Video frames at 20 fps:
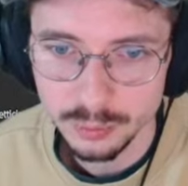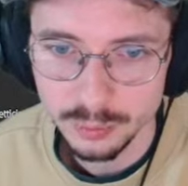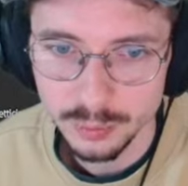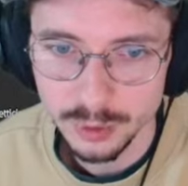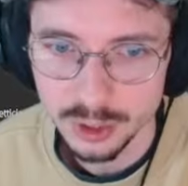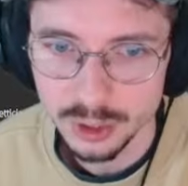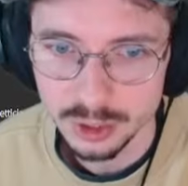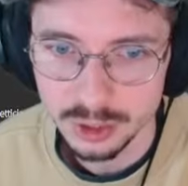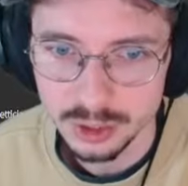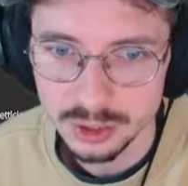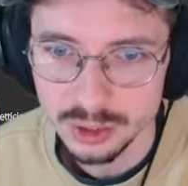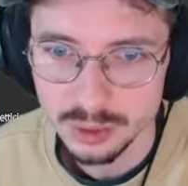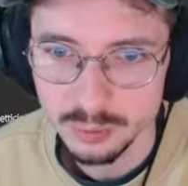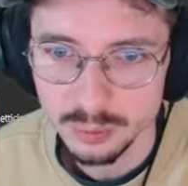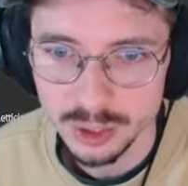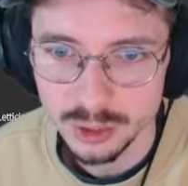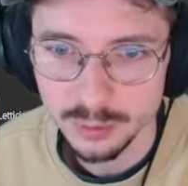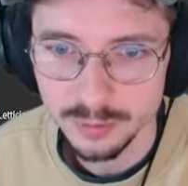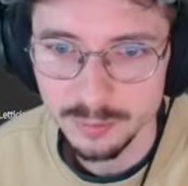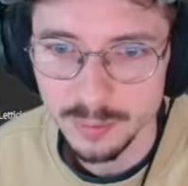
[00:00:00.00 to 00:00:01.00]
Good,
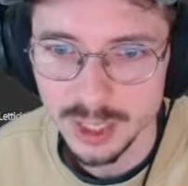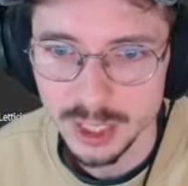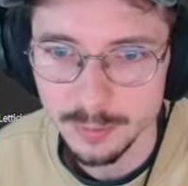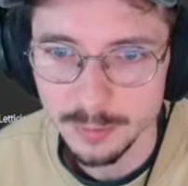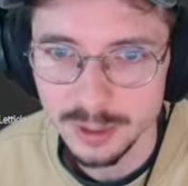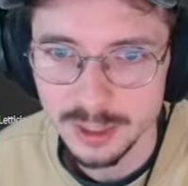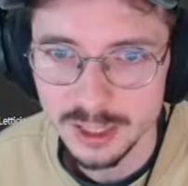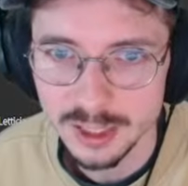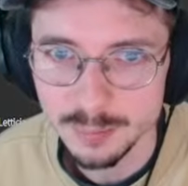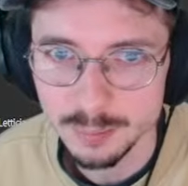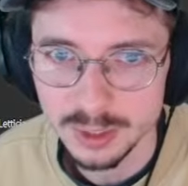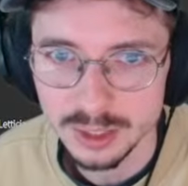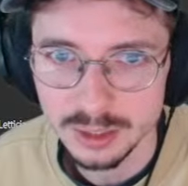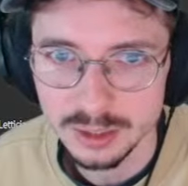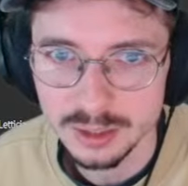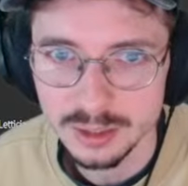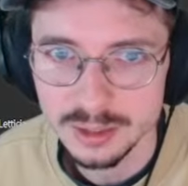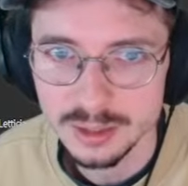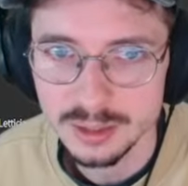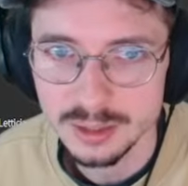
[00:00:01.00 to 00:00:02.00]
which we've minimised
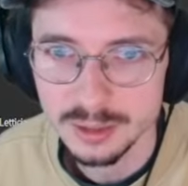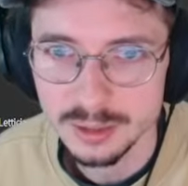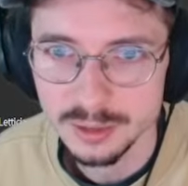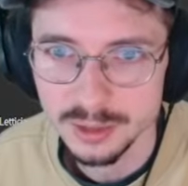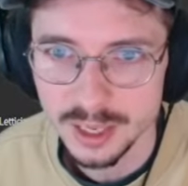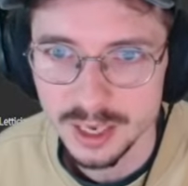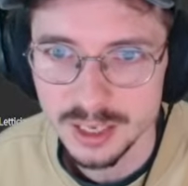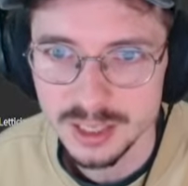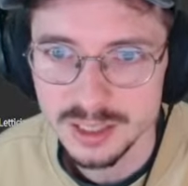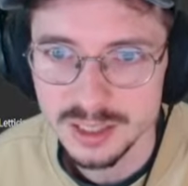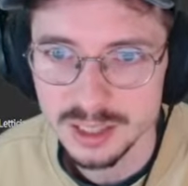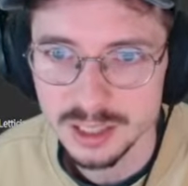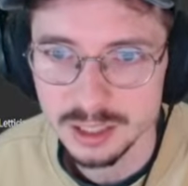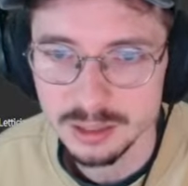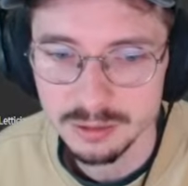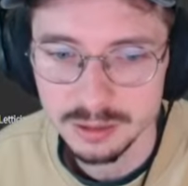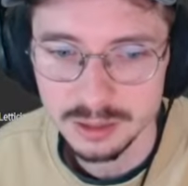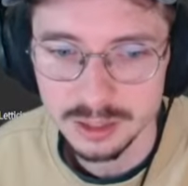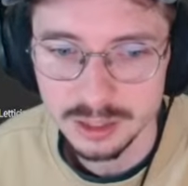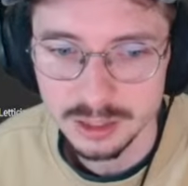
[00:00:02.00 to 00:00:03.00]
because that's
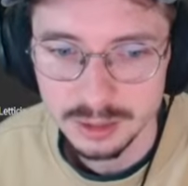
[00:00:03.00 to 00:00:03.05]
secret.